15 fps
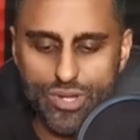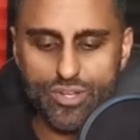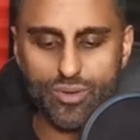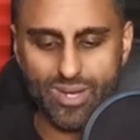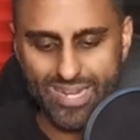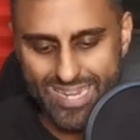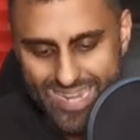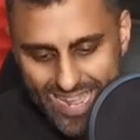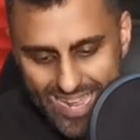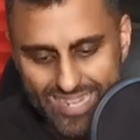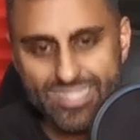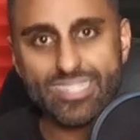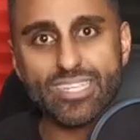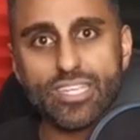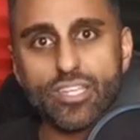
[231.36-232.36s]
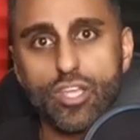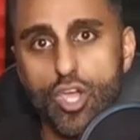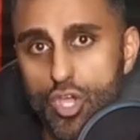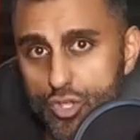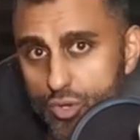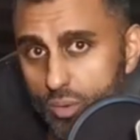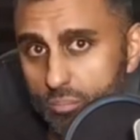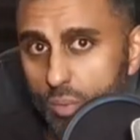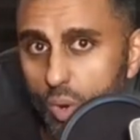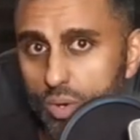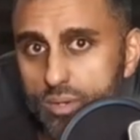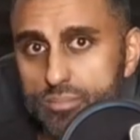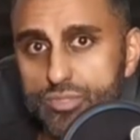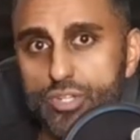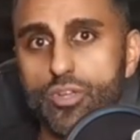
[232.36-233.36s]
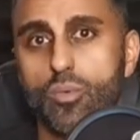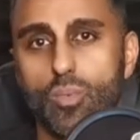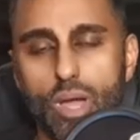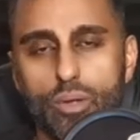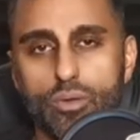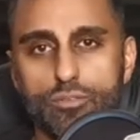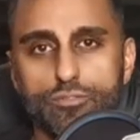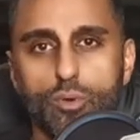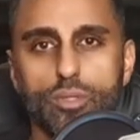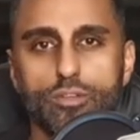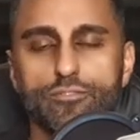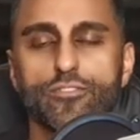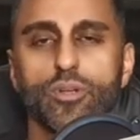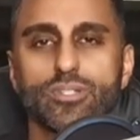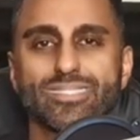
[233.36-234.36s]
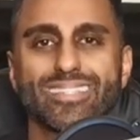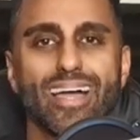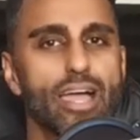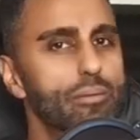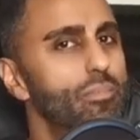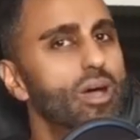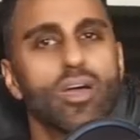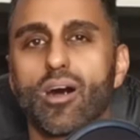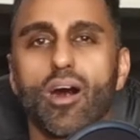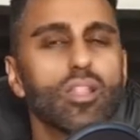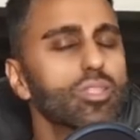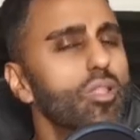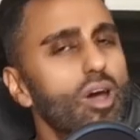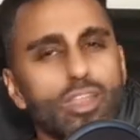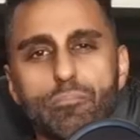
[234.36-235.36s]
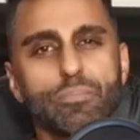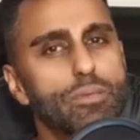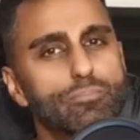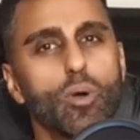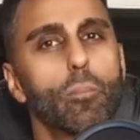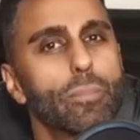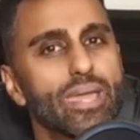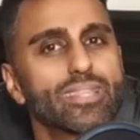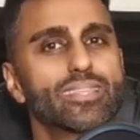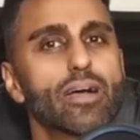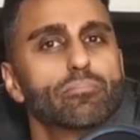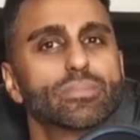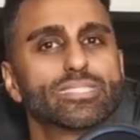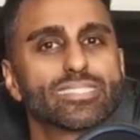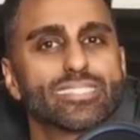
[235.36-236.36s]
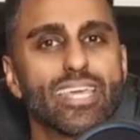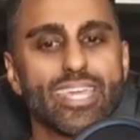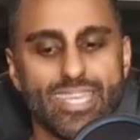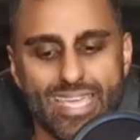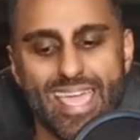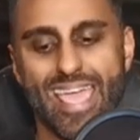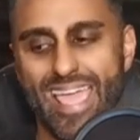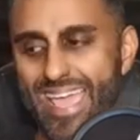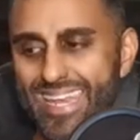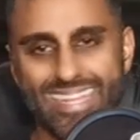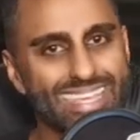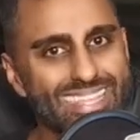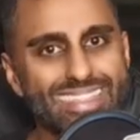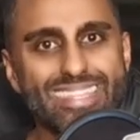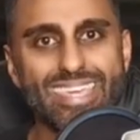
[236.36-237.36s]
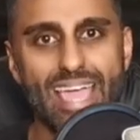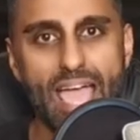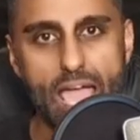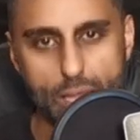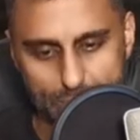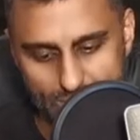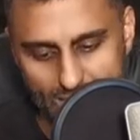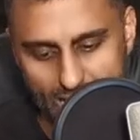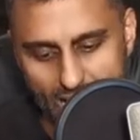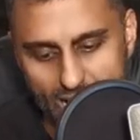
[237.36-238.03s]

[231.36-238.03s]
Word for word: when you're connecting your modem to your router for the first time. A lot of people make that mistake. And in the app, it